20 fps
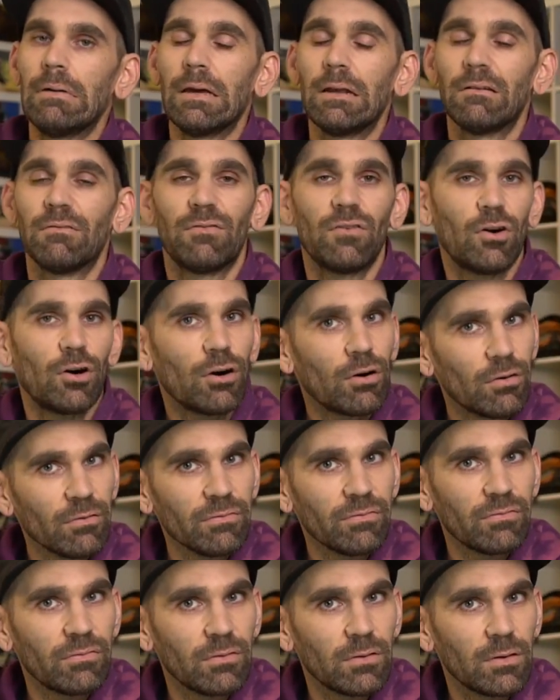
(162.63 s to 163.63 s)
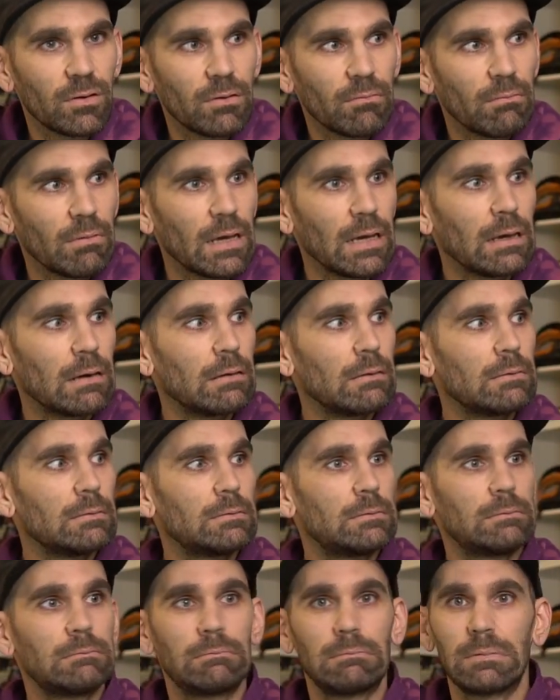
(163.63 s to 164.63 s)
it evolve
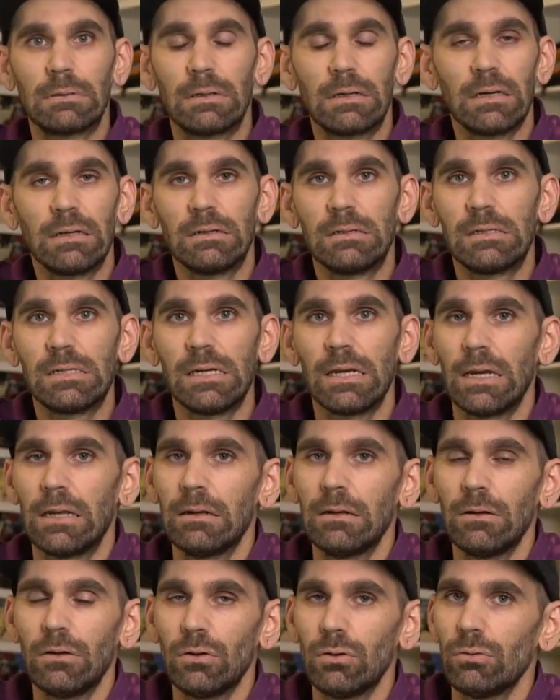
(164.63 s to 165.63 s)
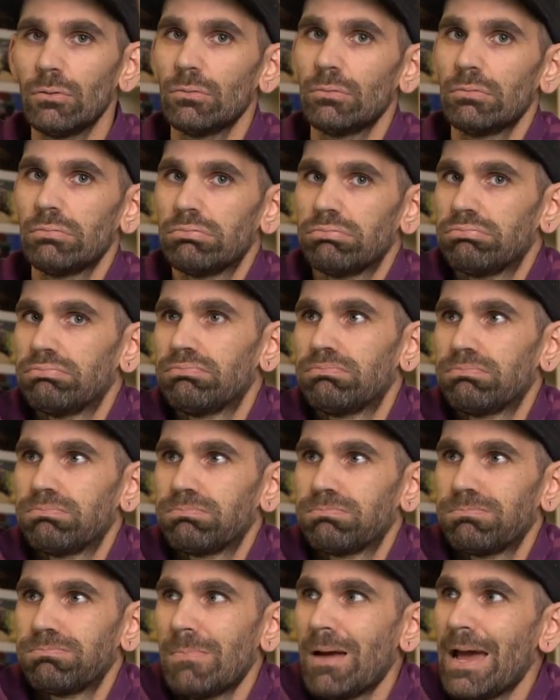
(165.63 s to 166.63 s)
and continue
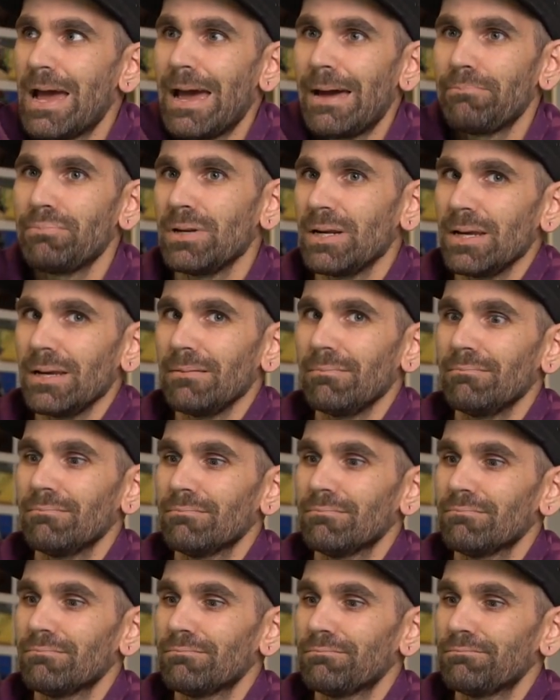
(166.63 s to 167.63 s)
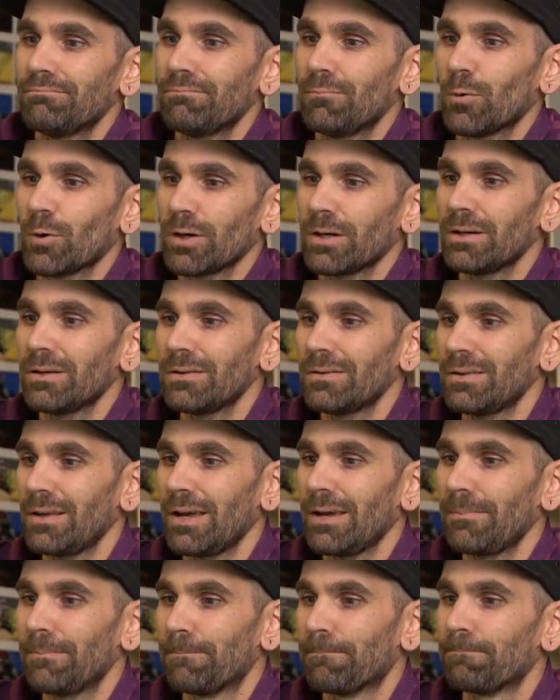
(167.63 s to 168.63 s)
happening, we're going to
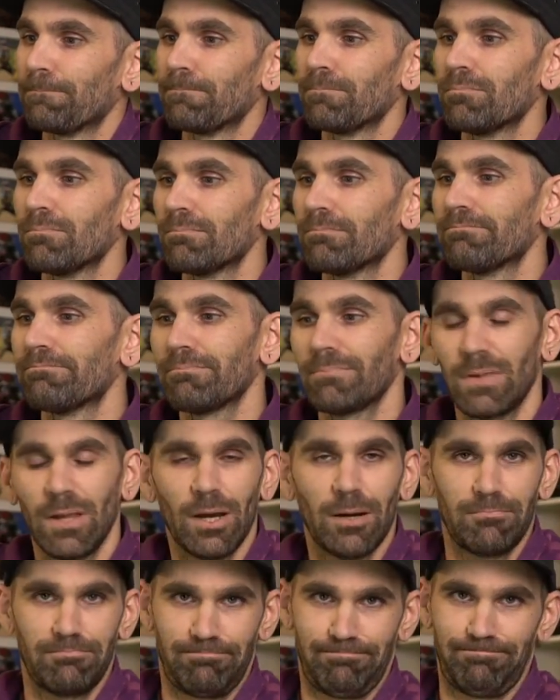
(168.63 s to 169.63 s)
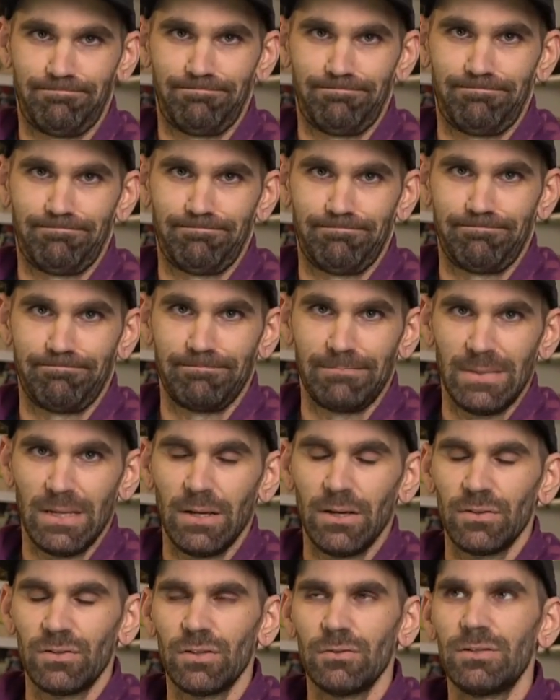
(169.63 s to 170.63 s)
say. Yeah.
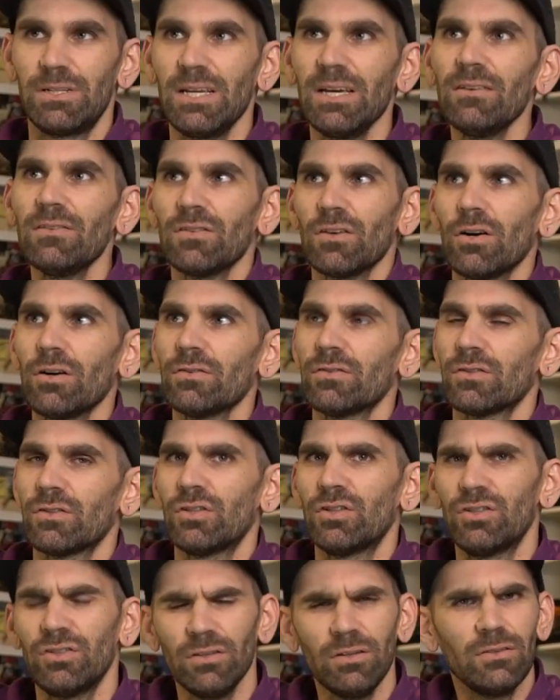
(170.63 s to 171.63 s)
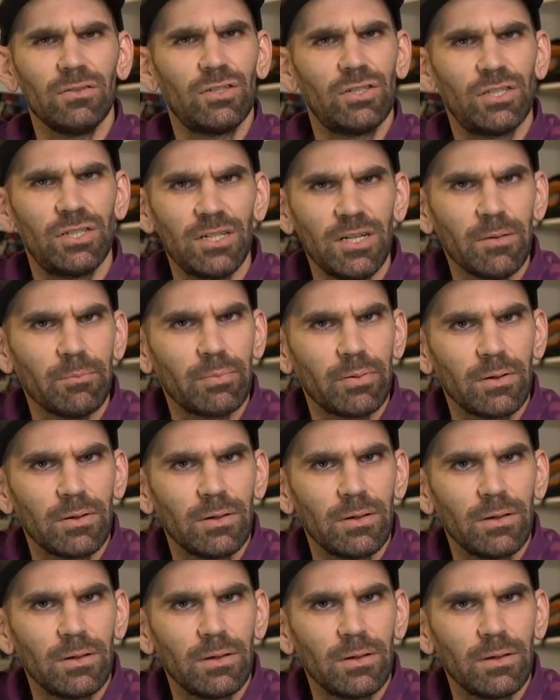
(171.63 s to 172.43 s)
So DSRs should ship